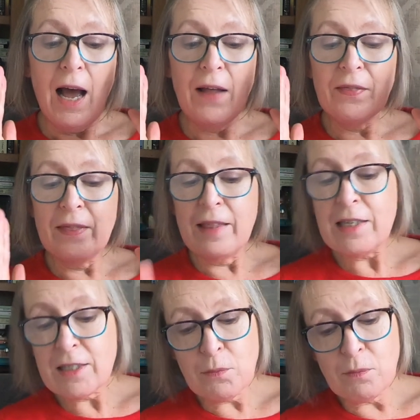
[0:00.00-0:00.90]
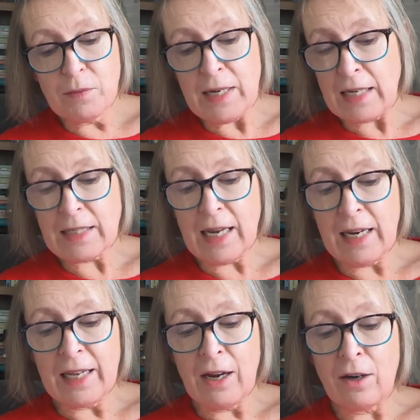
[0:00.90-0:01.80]
And this
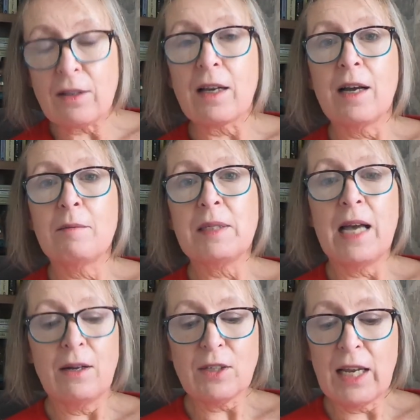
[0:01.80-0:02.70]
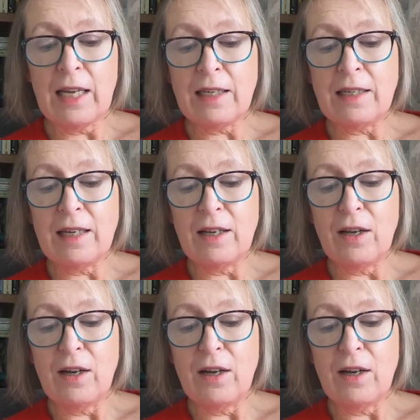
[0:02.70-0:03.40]
NetGalley ARC that comes out in